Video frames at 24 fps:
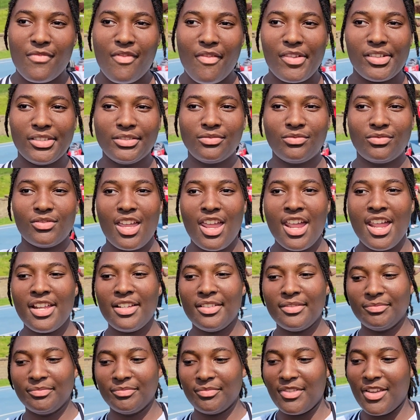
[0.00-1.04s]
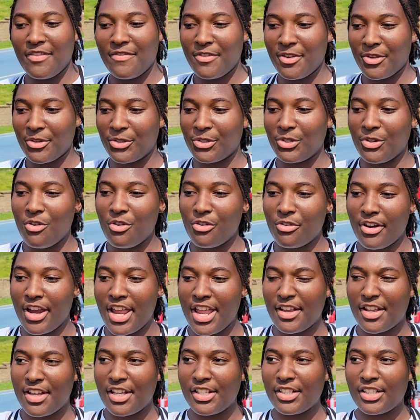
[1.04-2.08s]
It, it feels so
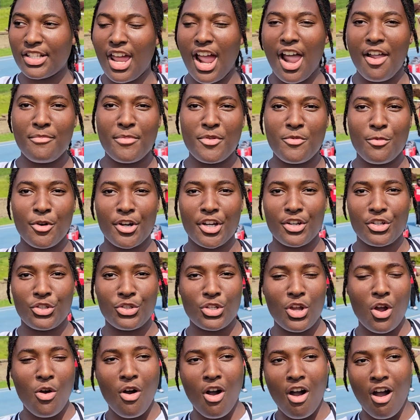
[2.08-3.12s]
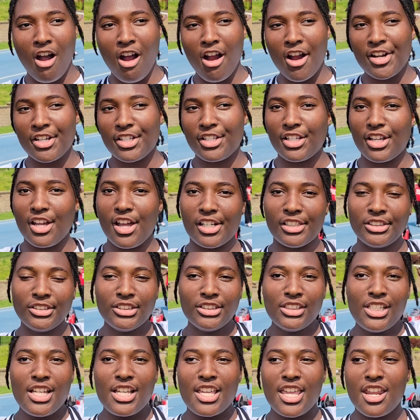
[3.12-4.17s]
great because I've been working so hard to
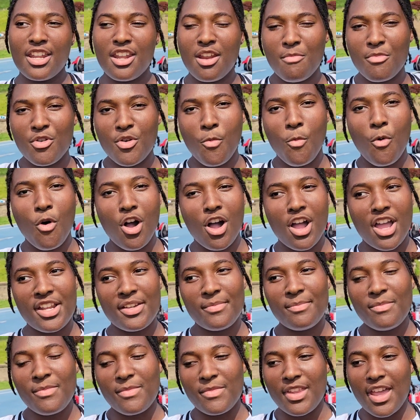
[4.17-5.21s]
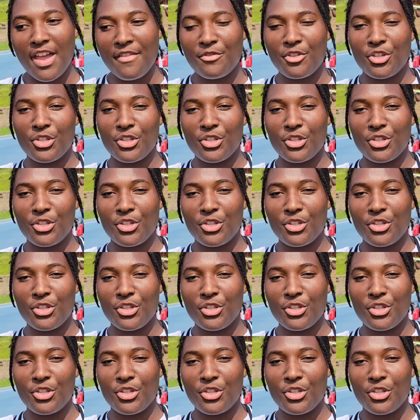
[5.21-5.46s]
get number one and I've